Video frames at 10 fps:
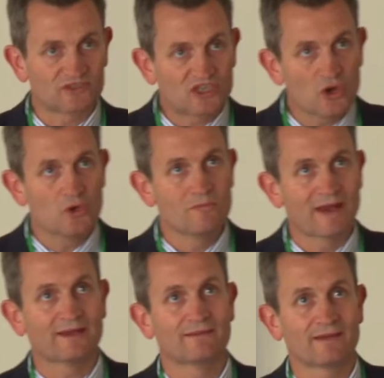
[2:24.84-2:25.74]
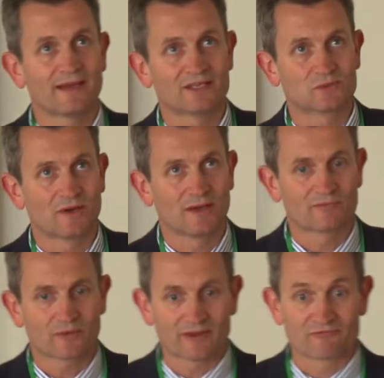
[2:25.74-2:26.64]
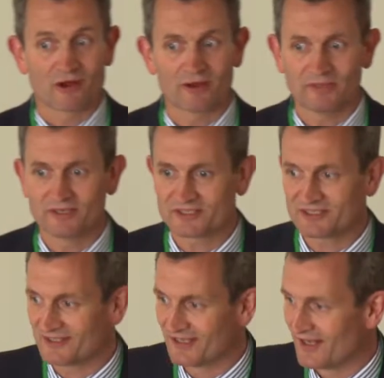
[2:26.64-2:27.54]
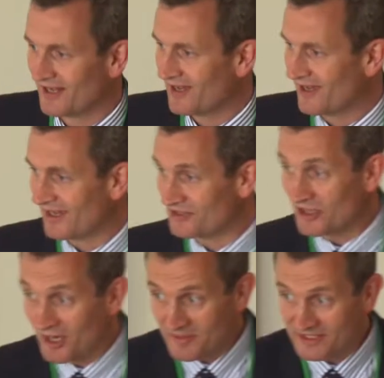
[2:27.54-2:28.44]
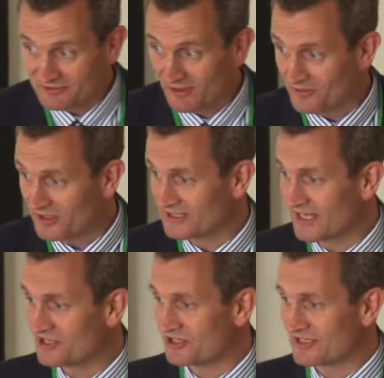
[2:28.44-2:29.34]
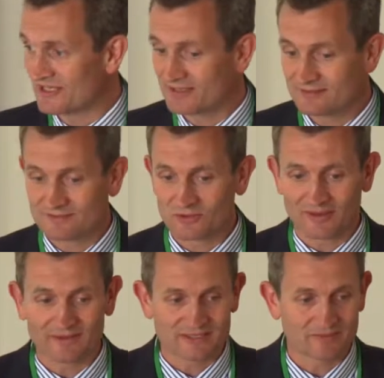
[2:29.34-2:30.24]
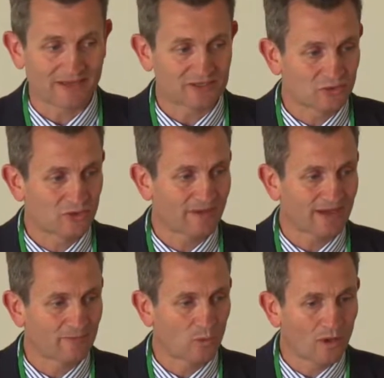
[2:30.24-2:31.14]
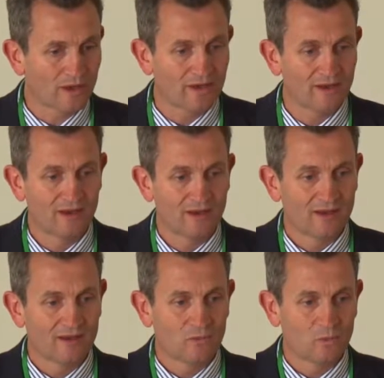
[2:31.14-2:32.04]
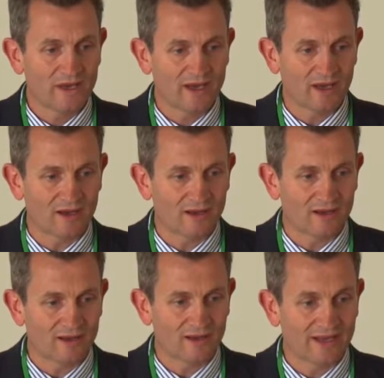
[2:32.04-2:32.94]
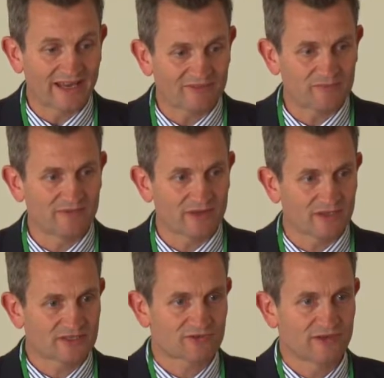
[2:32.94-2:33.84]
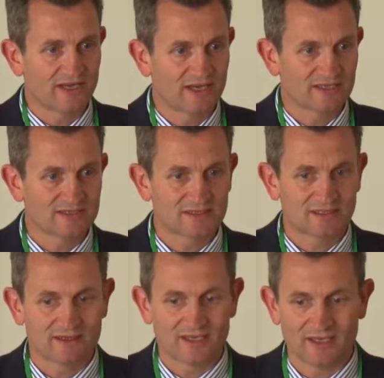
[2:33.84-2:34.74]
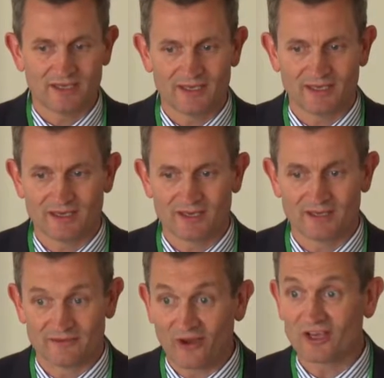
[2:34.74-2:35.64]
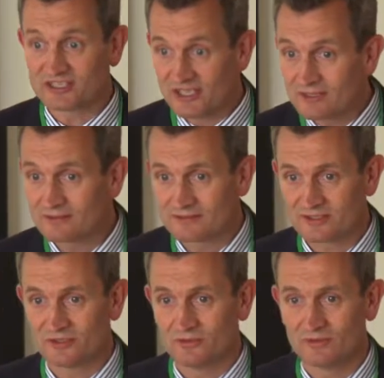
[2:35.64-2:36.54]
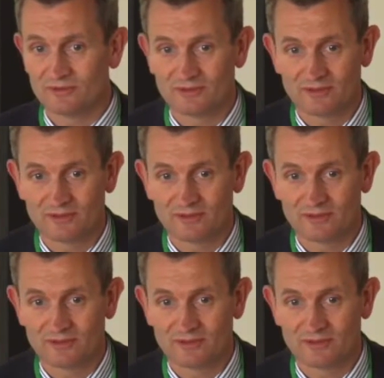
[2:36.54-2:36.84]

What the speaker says: of two main things why I'm probably the right person and Eunomia is the right organisation to talk about the things I'm about to talk about. Number one, we are, and have been for the last 3 years, the advisor to